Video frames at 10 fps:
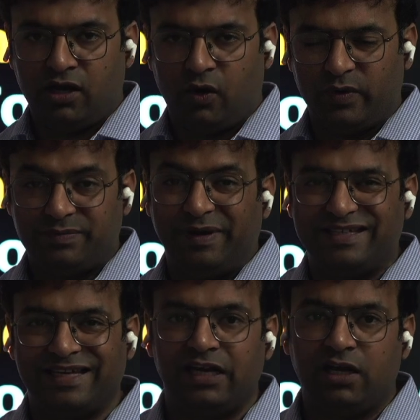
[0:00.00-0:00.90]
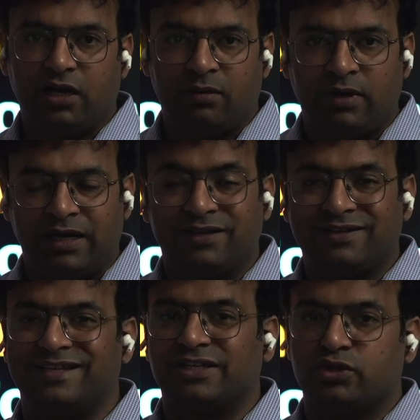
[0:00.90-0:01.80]
which basically come under the
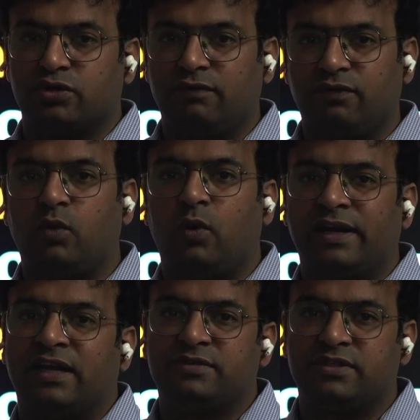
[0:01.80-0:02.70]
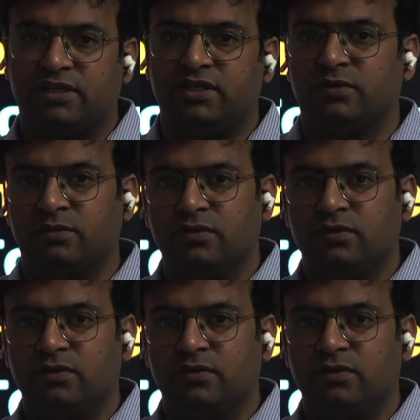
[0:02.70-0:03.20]
section of Quant MCQ,